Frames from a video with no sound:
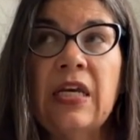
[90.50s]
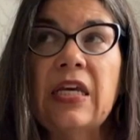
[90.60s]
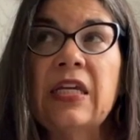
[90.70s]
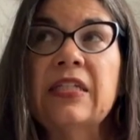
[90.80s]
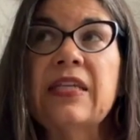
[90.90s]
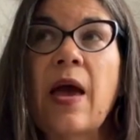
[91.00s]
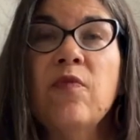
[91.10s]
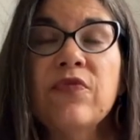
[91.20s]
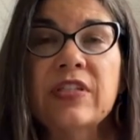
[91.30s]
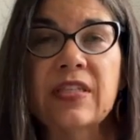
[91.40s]
It is
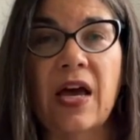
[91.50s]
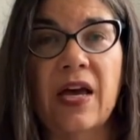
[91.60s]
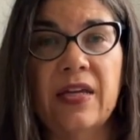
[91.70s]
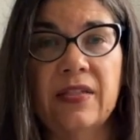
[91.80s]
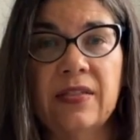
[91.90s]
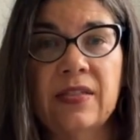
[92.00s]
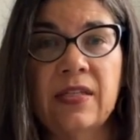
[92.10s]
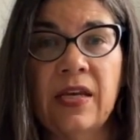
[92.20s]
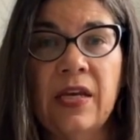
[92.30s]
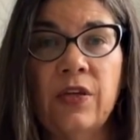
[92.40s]

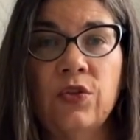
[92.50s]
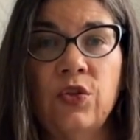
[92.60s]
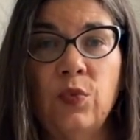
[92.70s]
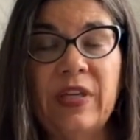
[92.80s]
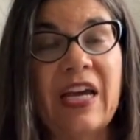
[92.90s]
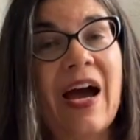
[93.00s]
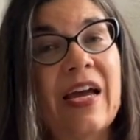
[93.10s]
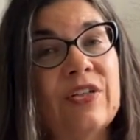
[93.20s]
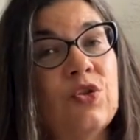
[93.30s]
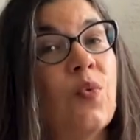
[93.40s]
emphasized to be
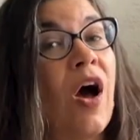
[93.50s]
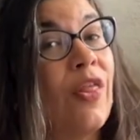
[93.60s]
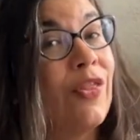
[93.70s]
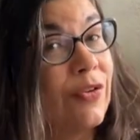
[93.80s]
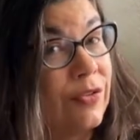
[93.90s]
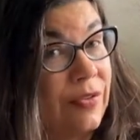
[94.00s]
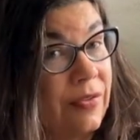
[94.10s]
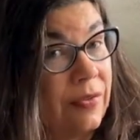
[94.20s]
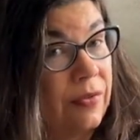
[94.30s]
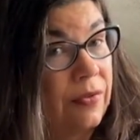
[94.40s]
kind to
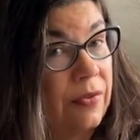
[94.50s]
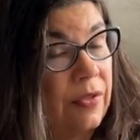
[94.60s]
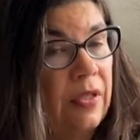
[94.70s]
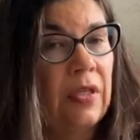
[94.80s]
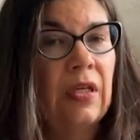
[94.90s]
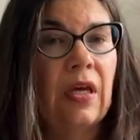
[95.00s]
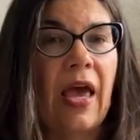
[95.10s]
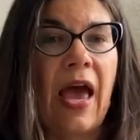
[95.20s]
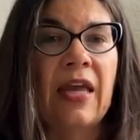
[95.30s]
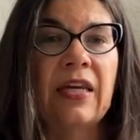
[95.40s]
others
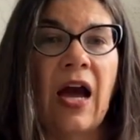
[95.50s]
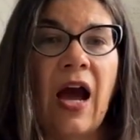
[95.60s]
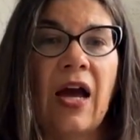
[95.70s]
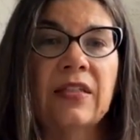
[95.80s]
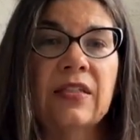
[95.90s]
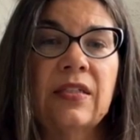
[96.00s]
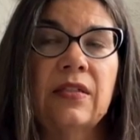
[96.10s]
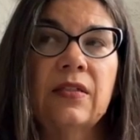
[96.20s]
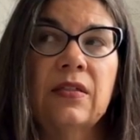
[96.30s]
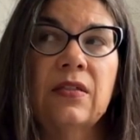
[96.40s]
and not
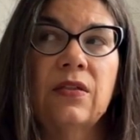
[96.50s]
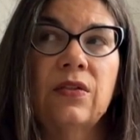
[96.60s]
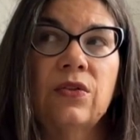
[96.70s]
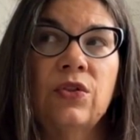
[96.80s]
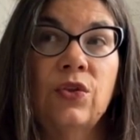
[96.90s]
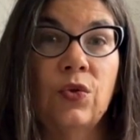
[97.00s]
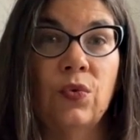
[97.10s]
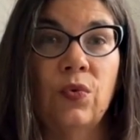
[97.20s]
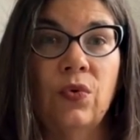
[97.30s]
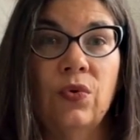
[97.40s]

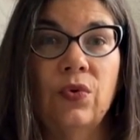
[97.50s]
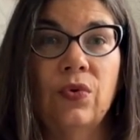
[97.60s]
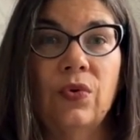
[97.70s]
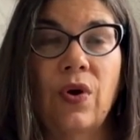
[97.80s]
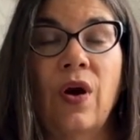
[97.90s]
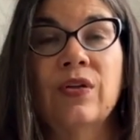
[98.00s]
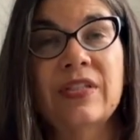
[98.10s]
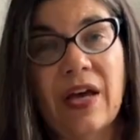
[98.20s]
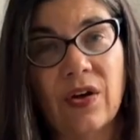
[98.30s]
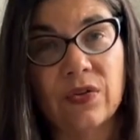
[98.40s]
to
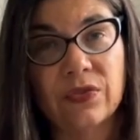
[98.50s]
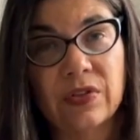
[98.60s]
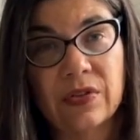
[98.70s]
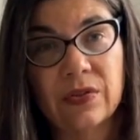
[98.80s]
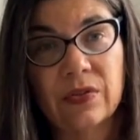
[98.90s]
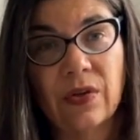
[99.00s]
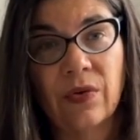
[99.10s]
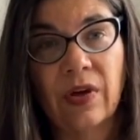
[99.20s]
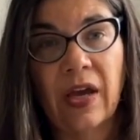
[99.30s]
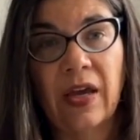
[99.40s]
ourselves,
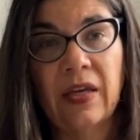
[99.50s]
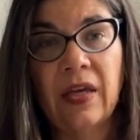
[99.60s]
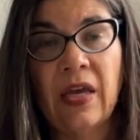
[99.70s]
okay?